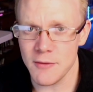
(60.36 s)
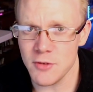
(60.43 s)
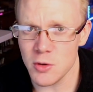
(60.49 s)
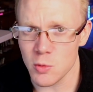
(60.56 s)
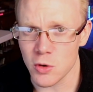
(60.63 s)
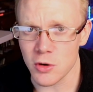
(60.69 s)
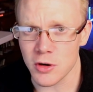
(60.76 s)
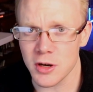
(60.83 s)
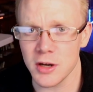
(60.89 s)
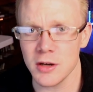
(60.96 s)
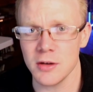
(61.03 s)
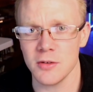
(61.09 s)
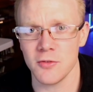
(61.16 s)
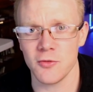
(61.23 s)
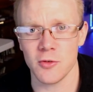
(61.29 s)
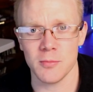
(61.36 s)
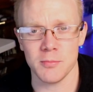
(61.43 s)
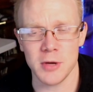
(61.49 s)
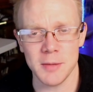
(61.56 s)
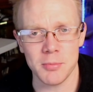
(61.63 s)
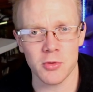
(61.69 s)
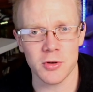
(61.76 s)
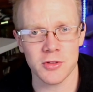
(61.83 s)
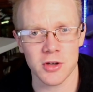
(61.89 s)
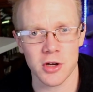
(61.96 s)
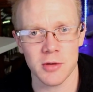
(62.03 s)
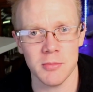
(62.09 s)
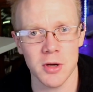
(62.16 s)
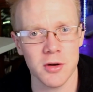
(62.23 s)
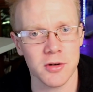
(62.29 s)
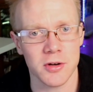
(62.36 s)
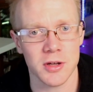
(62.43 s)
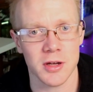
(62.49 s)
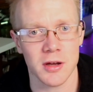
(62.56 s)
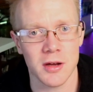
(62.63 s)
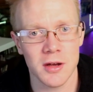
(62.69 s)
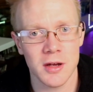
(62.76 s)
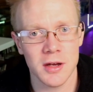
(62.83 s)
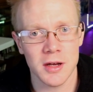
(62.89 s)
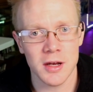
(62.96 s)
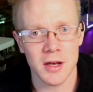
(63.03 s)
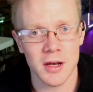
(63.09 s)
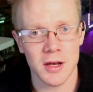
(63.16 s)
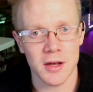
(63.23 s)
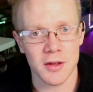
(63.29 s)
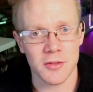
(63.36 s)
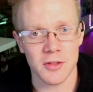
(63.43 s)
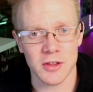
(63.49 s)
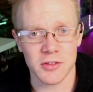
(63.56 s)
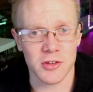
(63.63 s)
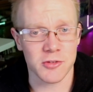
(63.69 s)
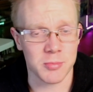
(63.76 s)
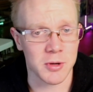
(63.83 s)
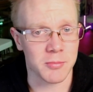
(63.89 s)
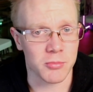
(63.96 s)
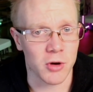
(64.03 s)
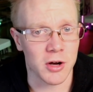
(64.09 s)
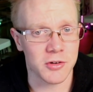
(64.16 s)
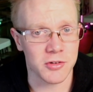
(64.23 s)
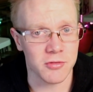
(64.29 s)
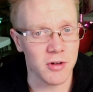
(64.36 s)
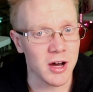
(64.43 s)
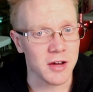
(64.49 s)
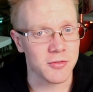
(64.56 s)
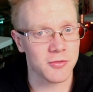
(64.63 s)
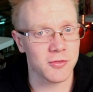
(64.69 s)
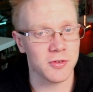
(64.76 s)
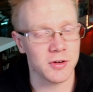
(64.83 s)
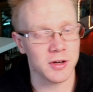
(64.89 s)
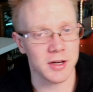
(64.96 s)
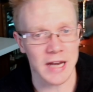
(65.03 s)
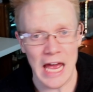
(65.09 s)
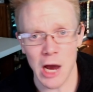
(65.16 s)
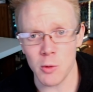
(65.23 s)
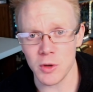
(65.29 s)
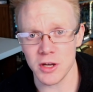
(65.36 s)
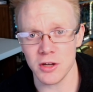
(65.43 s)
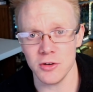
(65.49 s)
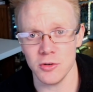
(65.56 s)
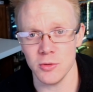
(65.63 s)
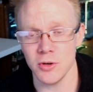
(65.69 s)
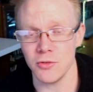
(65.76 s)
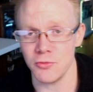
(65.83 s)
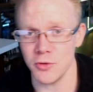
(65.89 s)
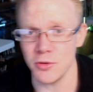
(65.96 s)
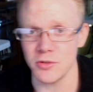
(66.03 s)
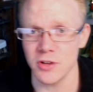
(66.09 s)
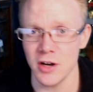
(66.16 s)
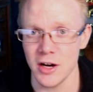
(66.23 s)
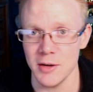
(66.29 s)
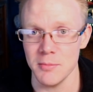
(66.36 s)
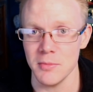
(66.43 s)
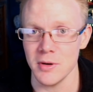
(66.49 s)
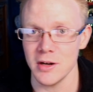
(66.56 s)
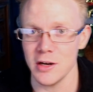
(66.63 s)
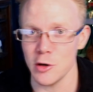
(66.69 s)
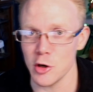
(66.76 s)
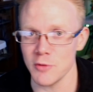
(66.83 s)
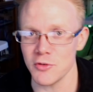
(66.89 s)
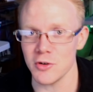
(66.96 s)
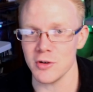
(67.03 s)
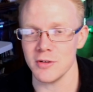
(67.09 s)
work from people in the community, this has been brought to life, and now we can do it in real time. However,